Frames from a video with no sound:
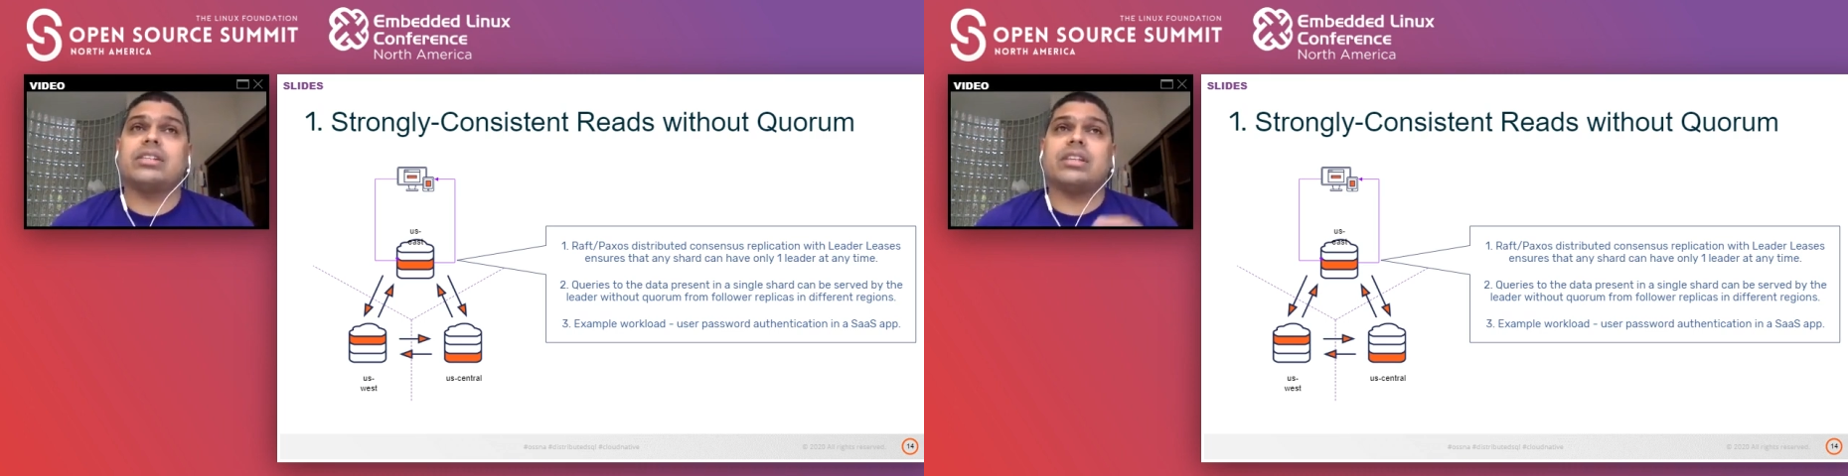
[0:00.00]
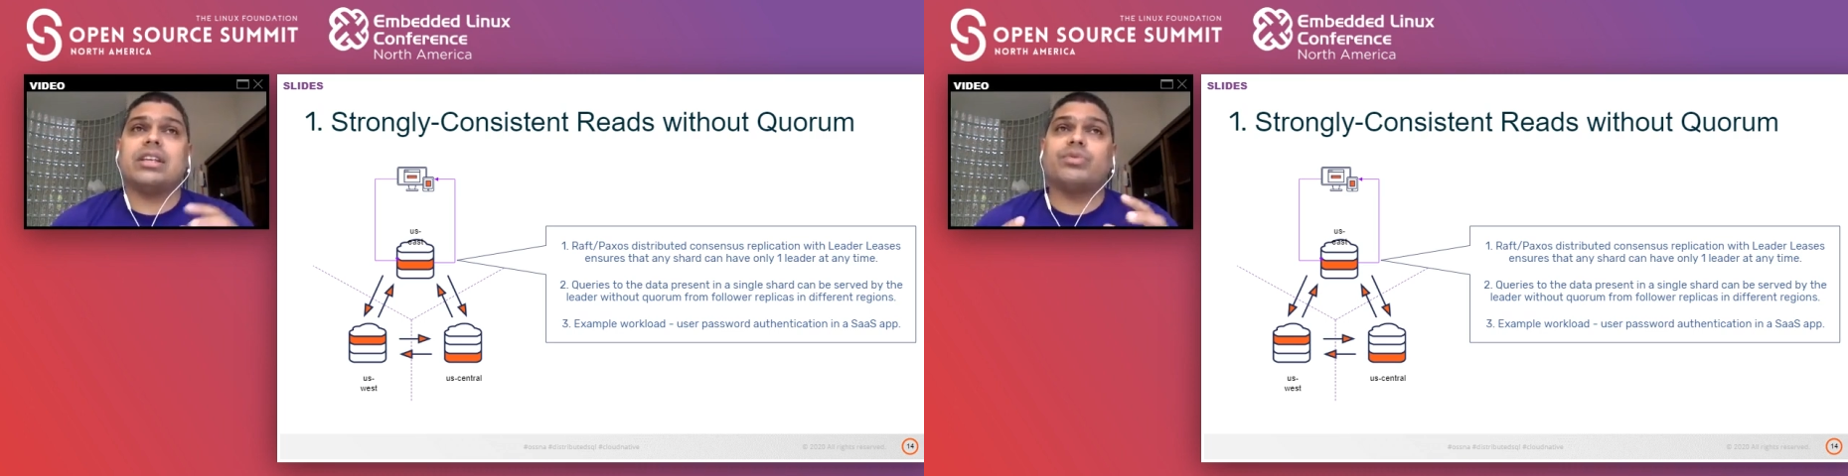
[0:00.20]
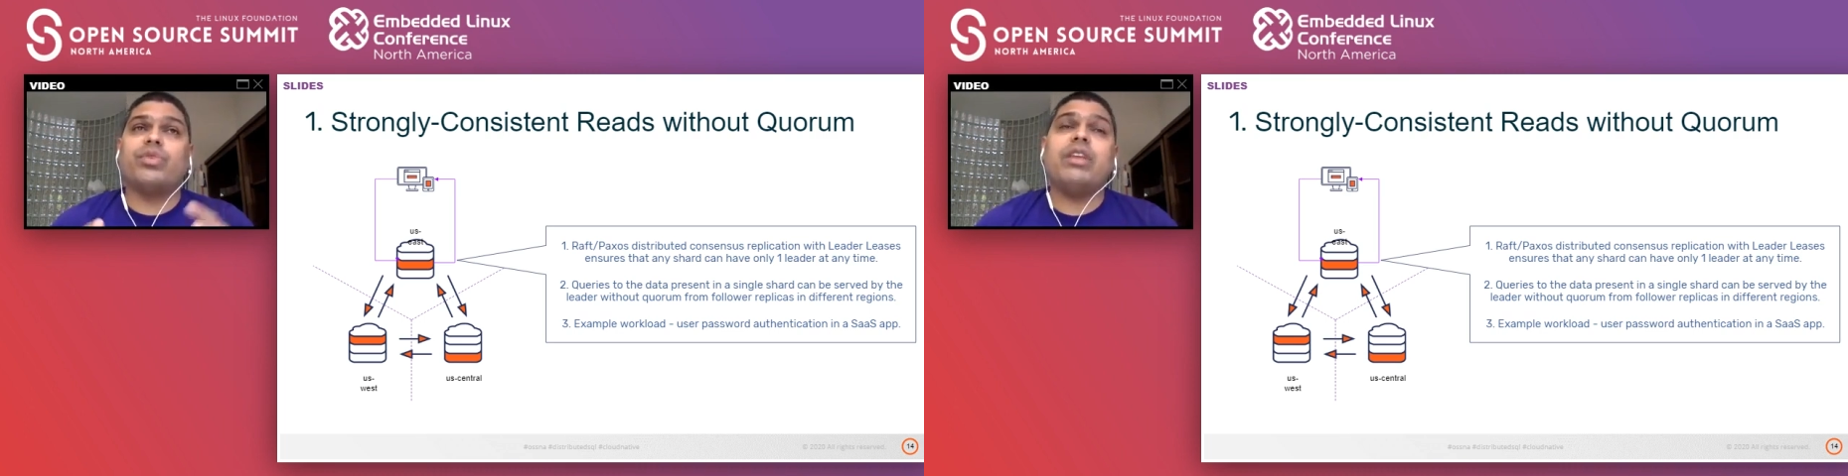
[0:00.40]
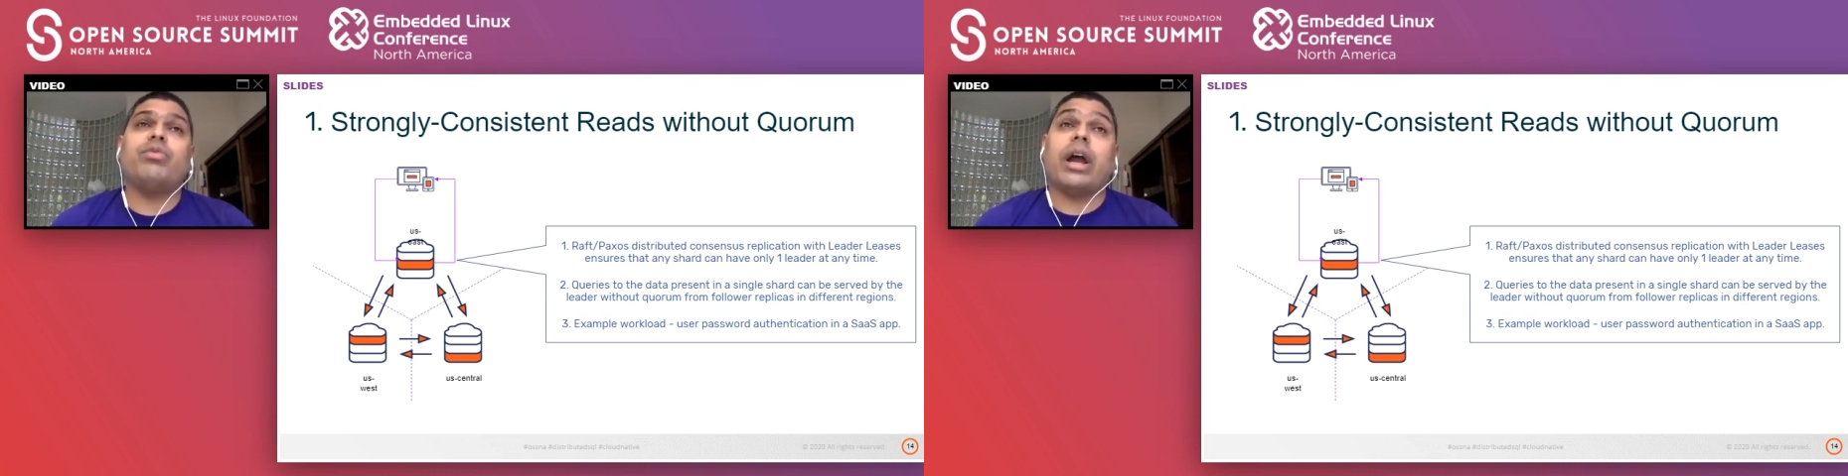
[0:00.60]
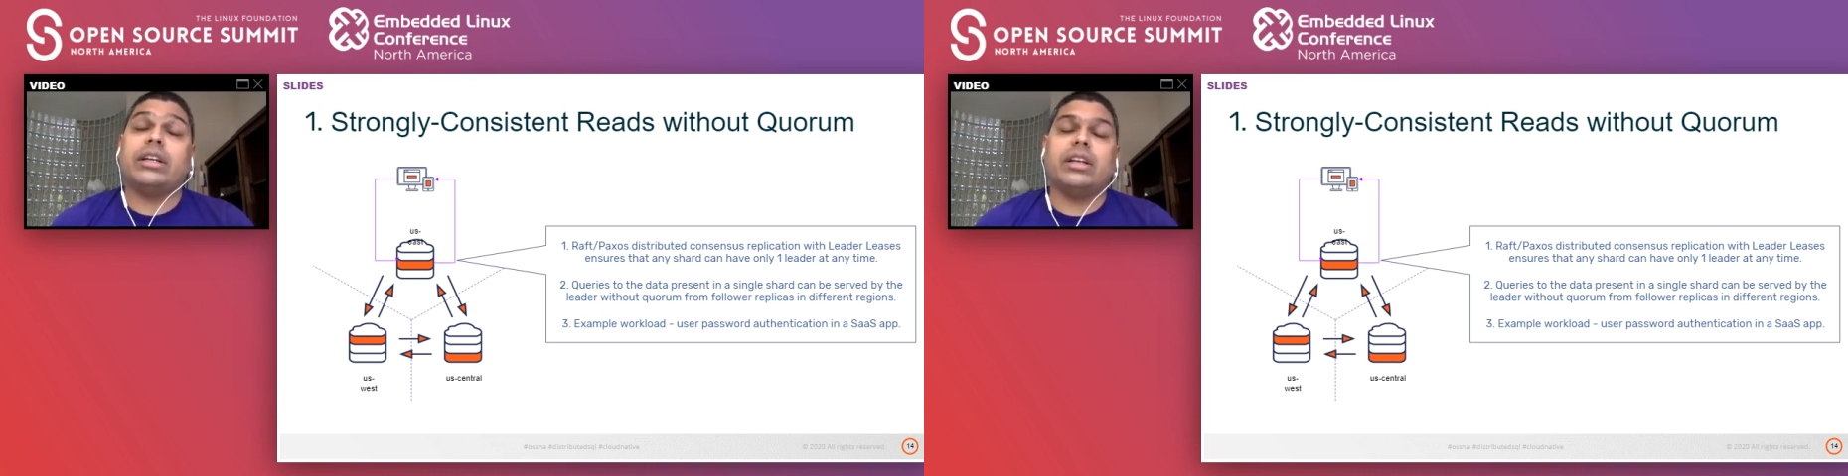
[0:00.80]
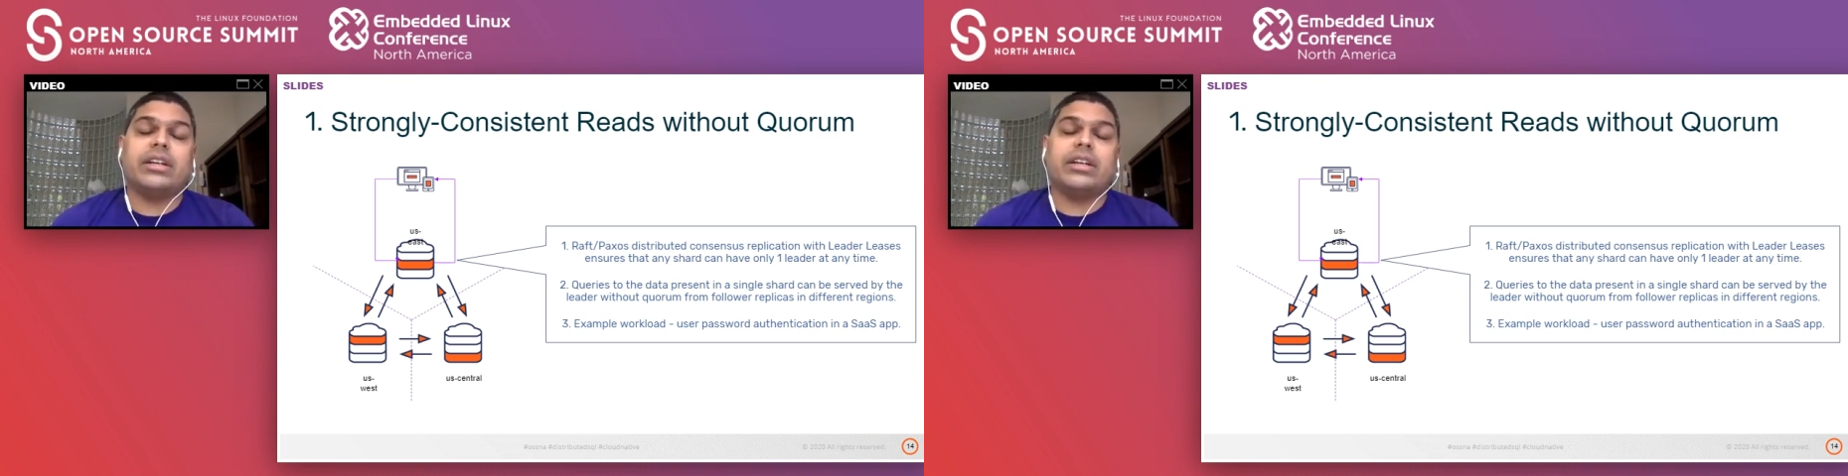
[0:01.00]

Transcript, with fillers: is, is very vital.